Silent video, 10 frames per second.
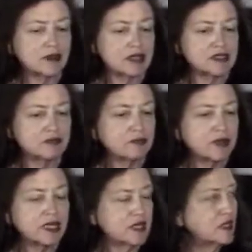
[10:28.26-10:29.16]
lots of
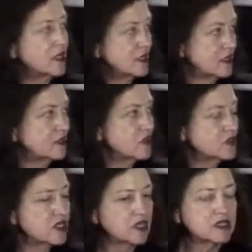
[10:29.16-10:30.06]
money yet in
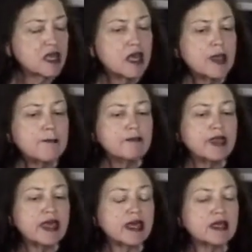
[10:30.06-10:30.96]
those days. Yeah.
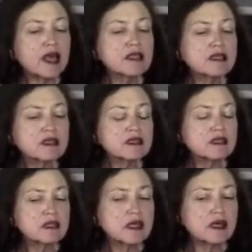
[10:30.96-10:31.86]
And I think
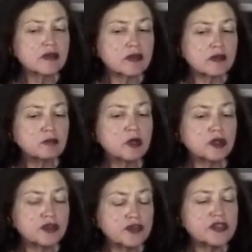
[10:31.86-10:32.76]
that the other
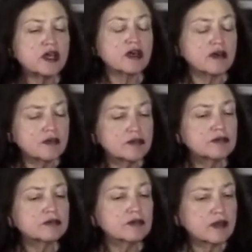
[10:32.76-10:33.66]
bookers of
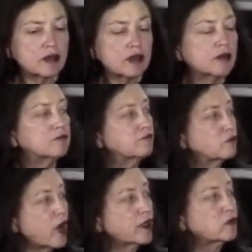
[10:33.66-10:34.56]
um,
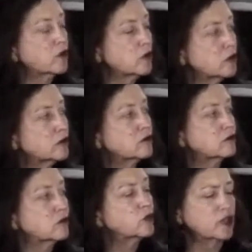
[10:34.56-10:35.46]
rock and roll
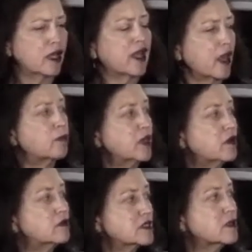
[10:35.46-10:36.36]
right. were not
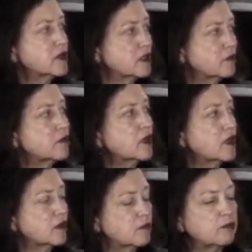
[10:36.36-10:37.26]
happy. Some uh, of them, uh-huh.
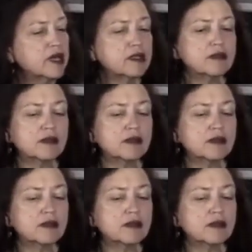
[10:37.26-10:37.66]
uh, but because a